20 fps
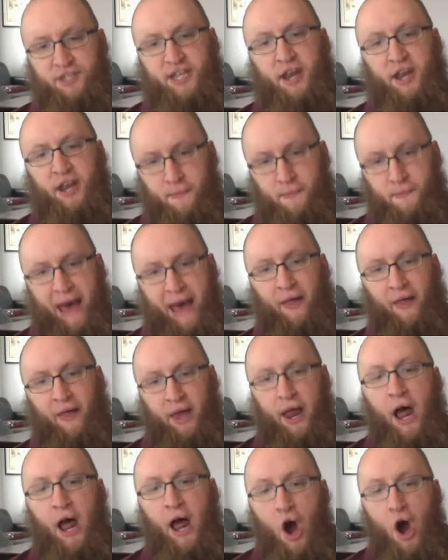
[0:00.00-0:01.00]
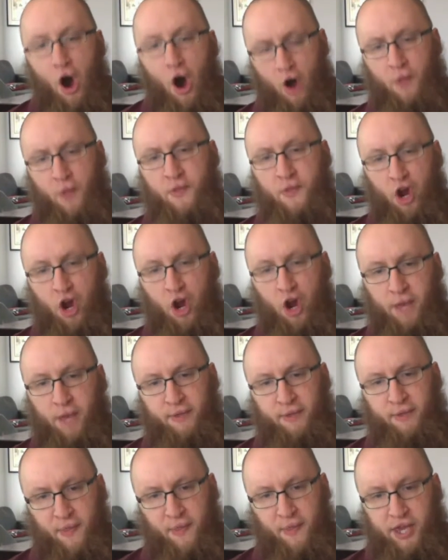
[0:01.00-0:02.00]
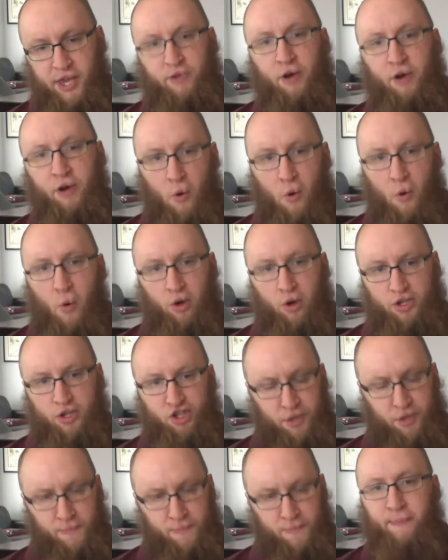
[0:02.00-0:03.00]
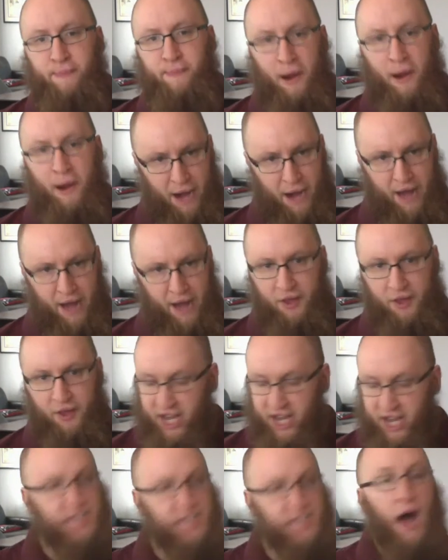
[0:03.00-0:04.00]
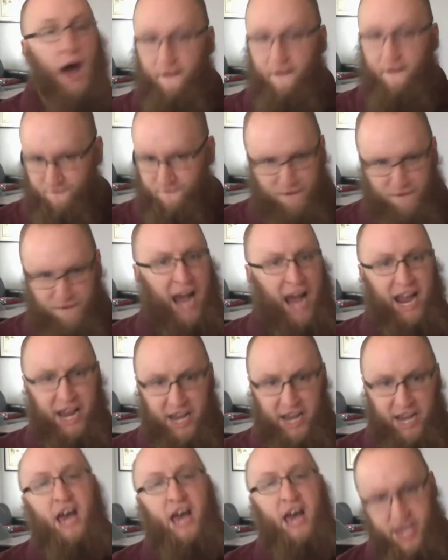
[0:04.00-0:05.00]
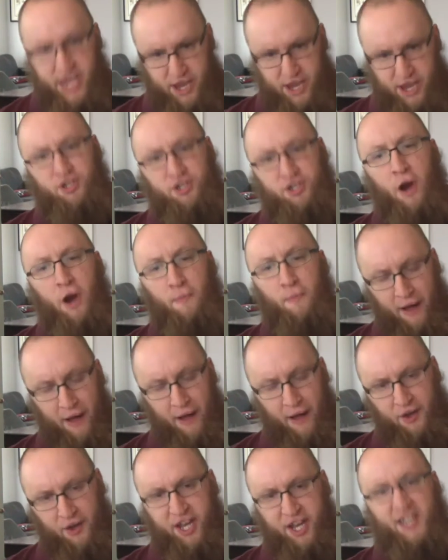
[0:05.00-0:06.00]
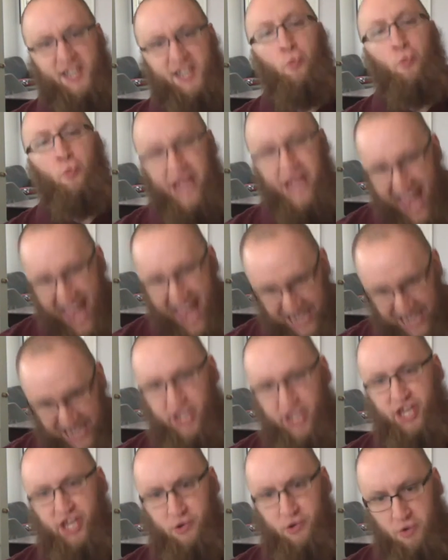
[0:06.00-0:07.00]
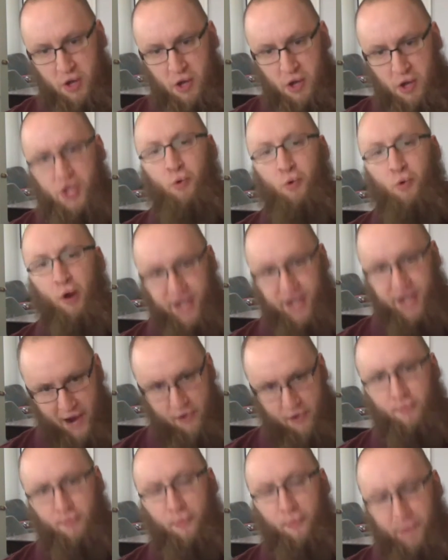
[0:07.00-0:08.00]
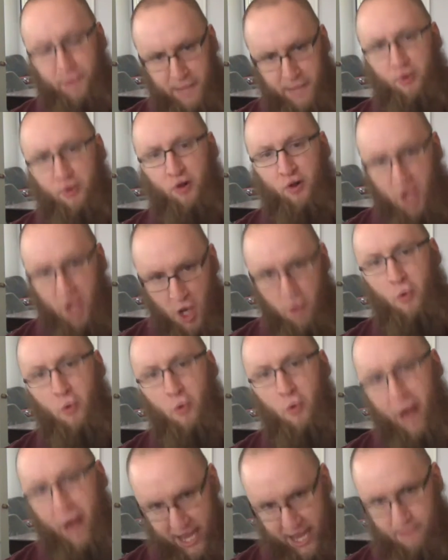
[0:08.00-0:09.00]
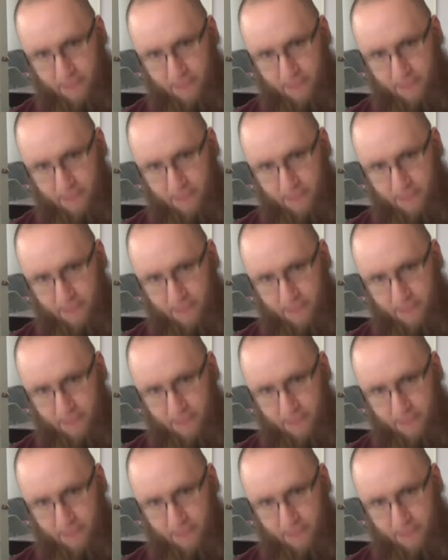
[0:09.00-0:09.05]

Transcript: of the ballot on the arguments that the Hugo Awards should be about politics, fine. Here's our politics. We hate you. You are terrible people. Go away.